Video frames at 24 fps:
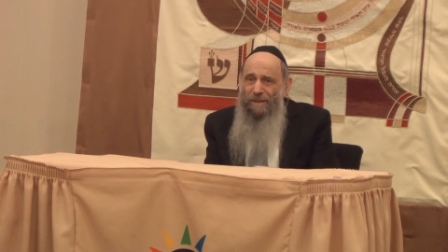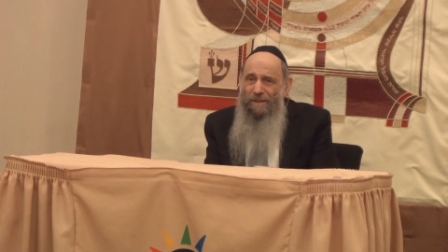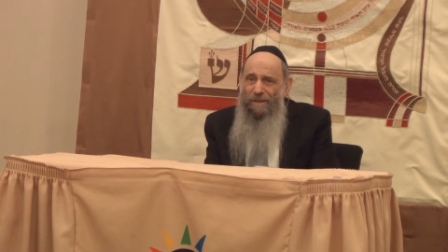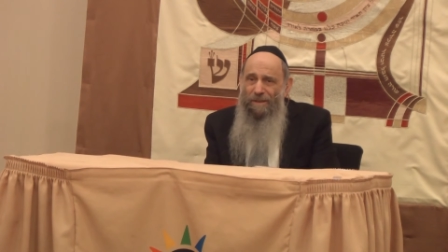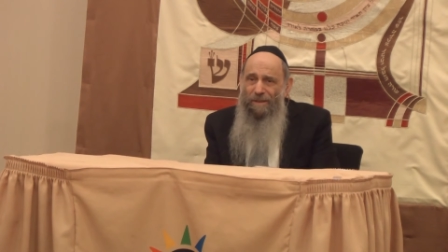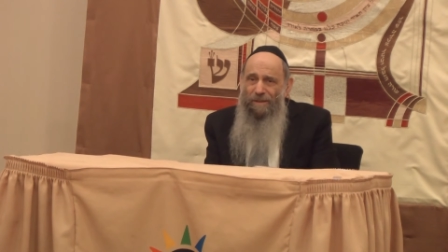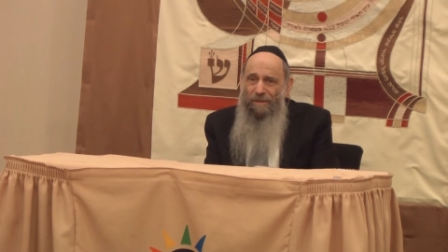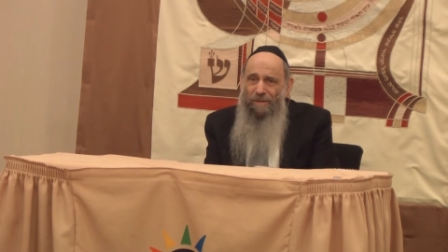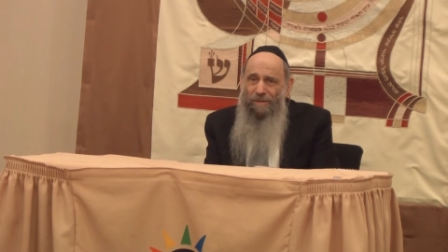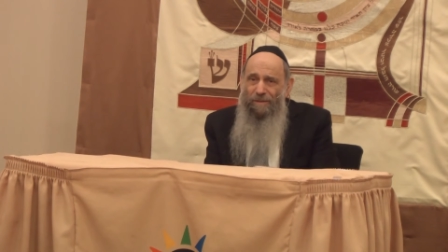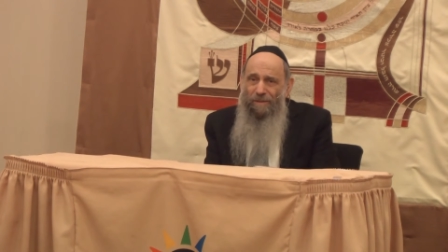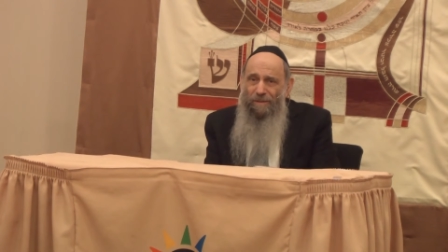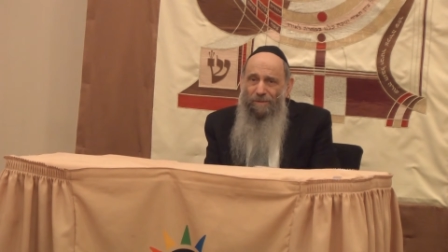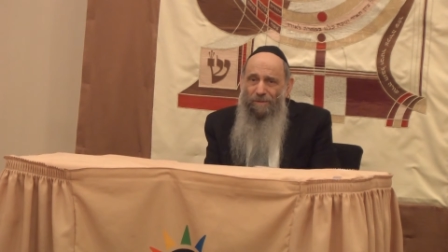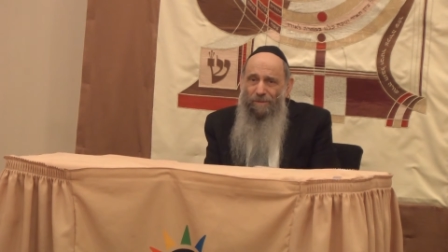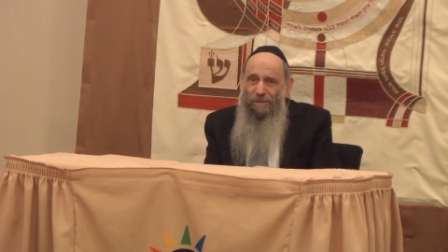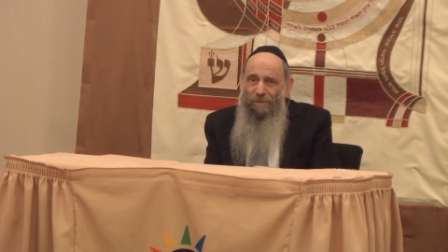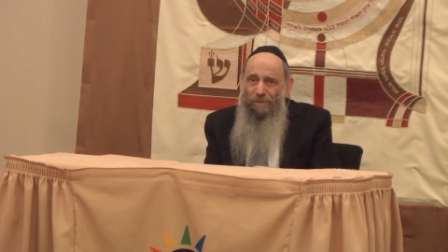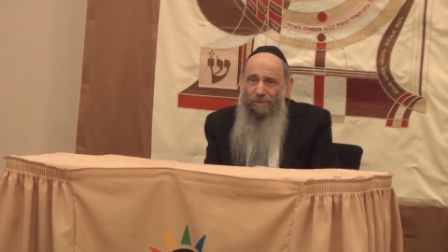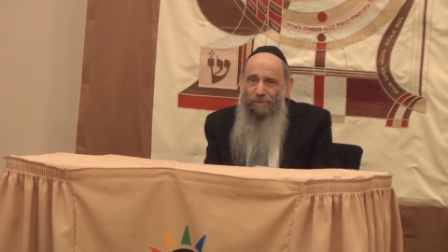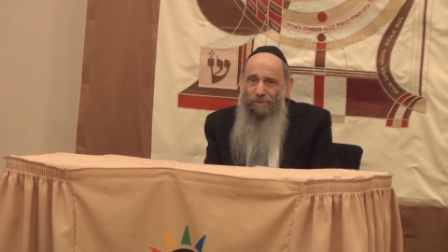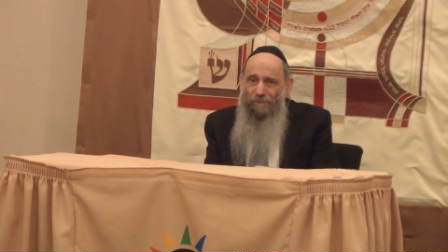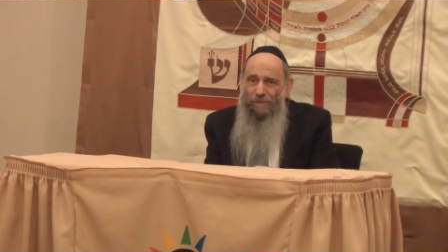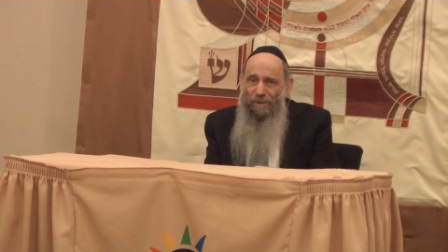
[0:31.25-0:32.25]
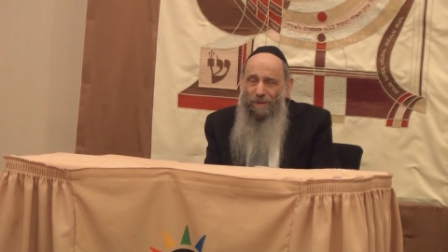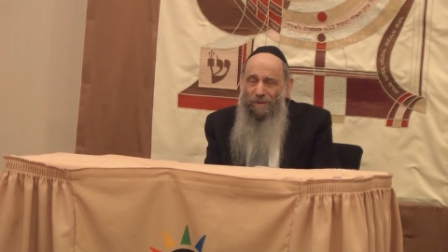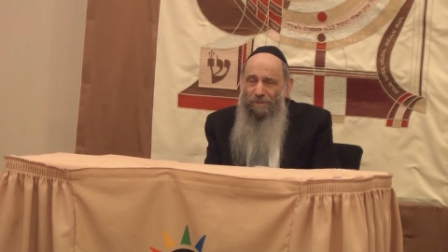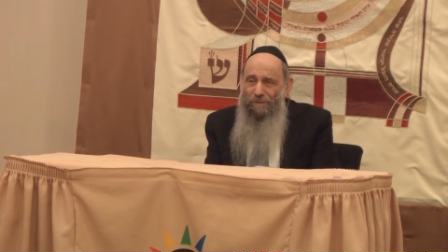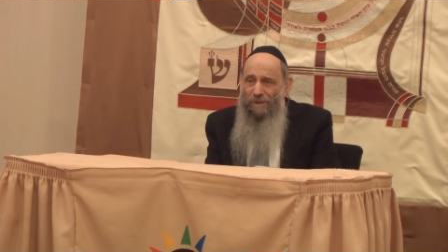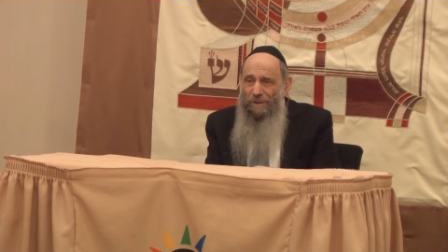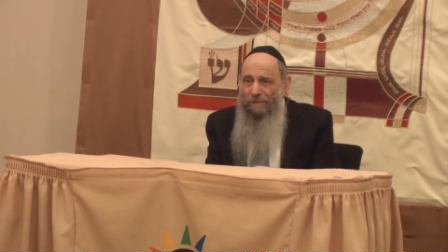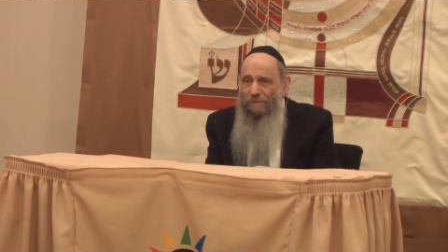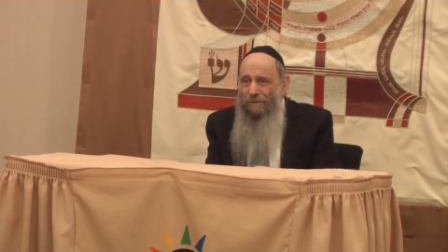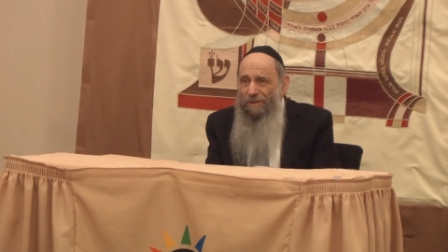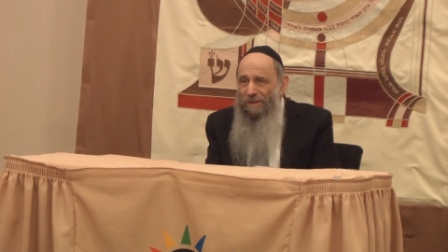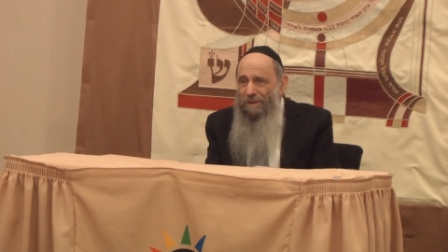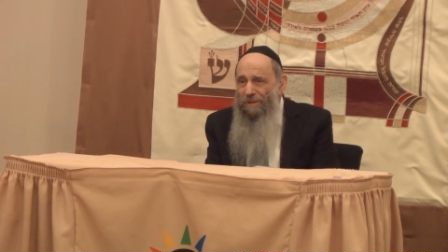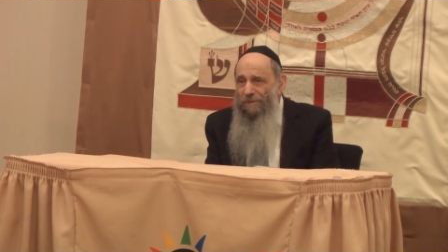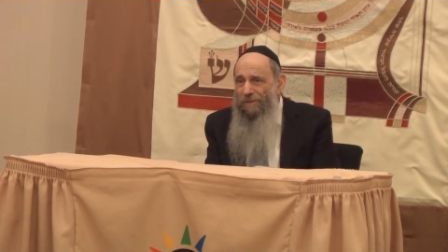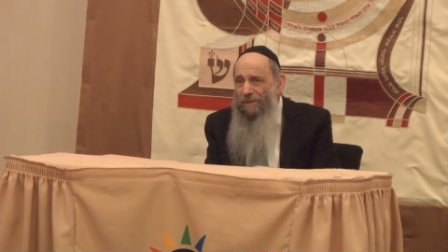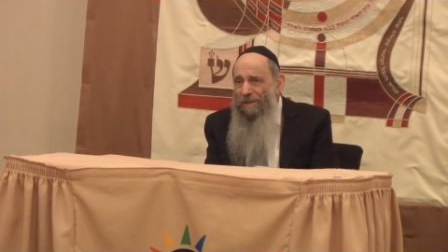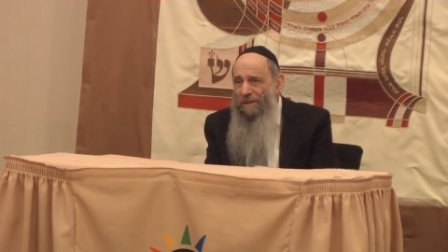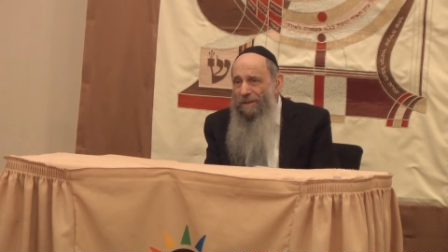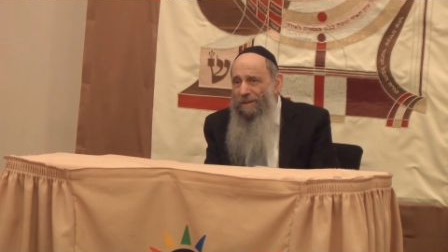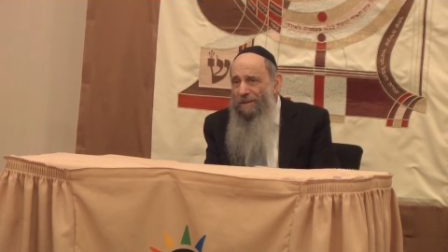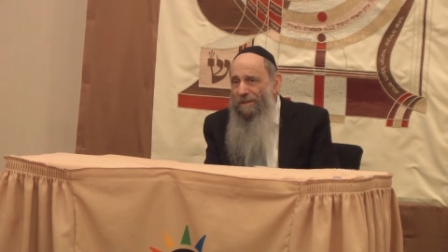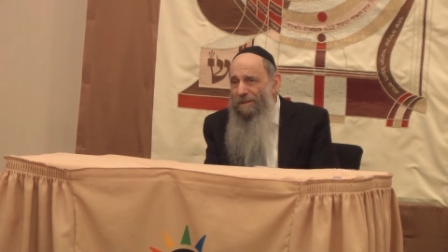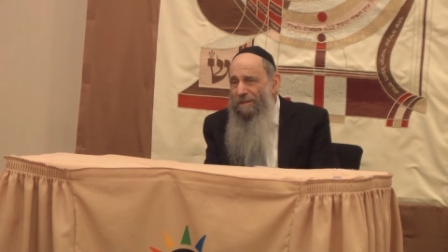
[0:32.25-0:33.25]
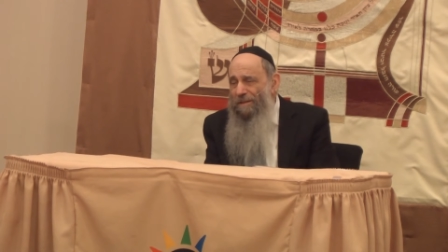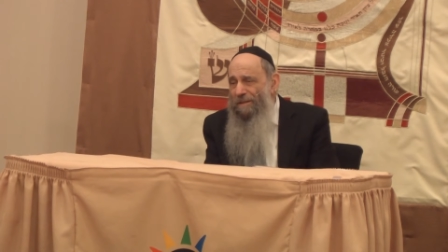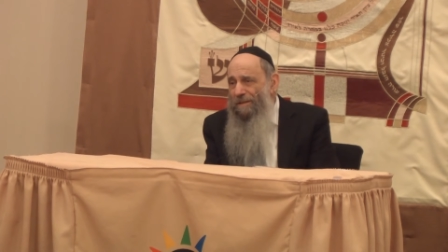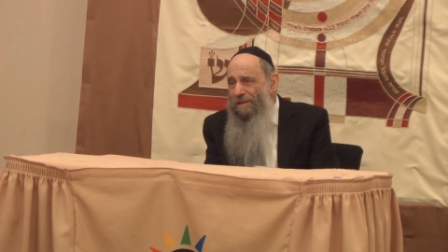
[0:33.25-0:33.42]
Uh, maybe we're living in,